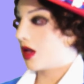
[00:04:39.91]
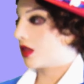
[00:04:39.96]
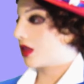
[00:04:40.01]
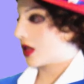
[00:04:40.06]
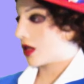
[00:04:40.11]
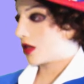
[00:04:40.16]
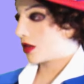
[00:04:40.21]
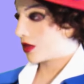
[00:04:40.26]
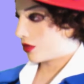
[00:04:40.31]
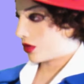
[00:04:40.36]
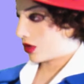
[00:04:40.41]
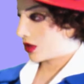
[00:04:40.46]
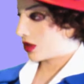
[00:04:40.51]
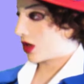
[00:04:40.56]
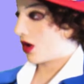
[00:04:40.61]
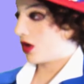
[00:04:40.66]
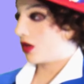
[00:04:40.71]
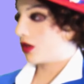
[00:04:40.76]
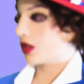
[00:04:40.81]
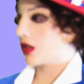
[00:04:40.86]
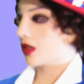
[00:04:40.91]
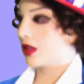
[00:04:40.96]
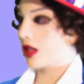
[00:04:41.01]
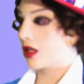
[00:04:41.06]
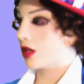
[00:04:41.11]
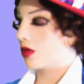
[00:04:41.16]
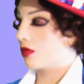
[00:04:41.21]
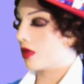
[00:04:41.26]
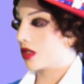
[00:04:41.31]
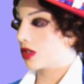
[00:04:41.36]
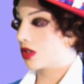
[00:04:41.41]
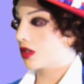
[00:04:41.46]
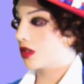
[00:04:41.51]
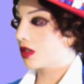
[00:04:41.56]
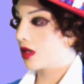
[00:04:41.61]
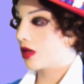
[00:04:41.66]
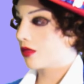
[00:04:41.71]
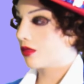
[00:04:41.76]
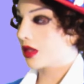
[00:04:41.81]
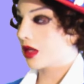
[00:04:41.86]
and they get the more dull look, like you
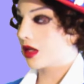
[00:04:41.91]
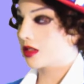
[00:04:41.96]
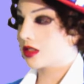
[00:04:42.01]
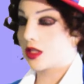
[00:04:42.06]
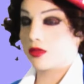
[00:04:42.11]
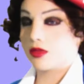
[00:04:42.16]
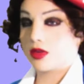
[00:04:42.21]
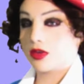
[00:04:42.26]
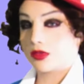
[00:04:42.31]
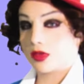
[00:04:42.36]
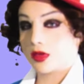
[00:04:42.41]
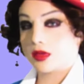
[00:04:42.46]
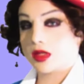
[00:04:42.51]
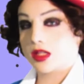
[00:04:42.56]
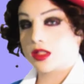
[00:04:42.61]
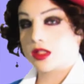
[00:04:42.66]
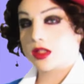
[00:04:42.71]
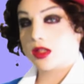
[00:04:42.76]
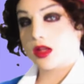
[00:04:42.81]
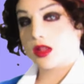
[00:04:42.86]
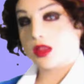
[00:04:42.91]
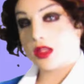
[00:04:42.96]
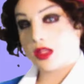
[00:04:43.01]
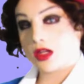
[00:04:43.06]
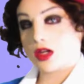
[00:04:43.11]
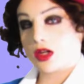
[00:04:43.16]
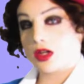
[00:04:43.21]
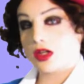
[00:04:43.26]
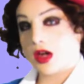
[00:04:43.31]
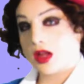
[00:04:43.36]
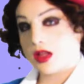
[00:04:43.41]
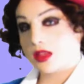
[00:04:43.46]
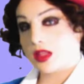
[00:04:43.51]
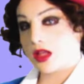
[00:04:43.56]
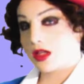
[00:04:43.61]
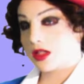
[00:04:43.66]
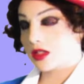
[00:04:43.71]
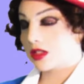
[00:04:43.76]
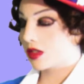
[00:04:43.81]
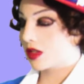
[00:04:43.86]
mentioned. And some of them get thinner, and
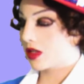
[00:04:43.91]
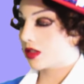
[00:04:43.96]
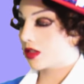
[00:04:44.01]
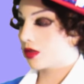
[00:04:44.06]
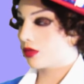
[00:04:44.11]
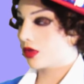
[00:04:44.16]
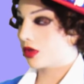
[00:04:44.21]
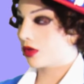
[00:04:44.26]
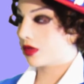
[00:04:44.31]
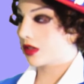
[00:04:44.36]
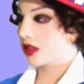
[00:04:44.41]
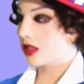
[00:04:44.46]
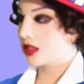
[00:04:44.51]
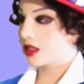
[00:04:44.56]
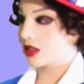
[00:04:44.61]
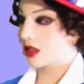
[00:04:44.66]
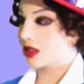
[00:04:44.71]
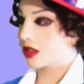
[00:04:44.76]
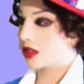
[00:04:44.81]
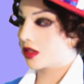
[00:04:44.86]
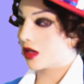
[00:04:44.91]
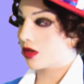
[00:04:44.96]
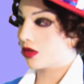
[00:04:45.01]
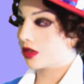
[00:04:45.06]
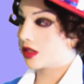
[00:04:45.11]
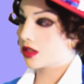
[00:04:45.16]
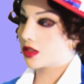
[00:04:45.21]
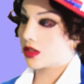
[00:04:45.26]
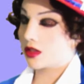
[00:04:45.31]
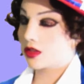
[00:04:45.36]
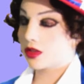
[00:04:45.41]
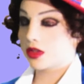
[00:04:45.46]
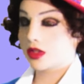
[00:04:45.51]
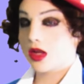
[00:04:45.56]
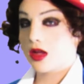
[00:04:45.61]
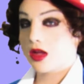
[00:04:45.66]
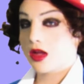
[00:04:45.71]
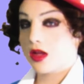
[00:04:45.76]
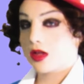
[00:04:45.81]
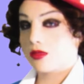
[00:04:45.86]
then it's more realistic. So it's
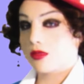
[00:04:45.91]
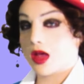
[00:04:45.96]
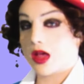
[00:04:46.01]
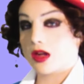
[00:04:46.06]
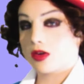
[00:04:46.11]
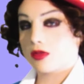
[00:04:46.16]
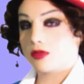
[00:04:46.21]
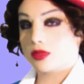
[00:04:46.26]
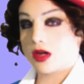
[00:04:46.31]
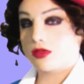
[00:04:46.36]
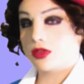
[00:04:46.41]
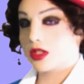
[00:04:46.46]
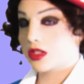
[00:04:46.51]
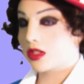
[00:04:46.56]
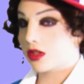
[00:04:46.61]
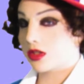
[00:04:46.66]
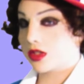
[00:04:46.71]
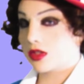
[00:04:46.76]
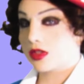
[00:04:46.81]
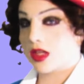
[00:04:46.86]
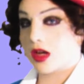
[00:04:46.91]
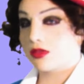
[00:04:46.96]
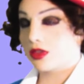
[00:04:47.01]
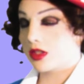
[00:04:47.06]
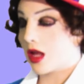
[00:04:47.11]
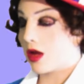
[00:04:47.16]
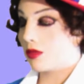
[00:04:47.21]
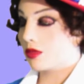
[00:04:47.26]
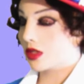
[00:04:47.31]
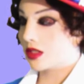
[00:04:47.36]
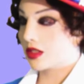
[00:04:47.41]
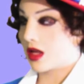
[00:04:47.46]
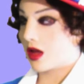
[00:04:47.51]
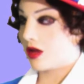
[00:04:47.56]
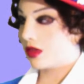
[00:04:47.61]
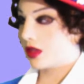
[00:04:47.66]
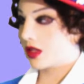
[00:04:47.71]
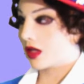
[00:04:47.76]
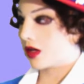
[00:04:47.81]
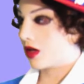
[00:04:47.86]
a matter of preference. There's several options
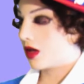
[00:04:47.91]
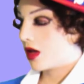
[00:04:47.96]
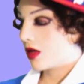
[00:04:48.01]
out there.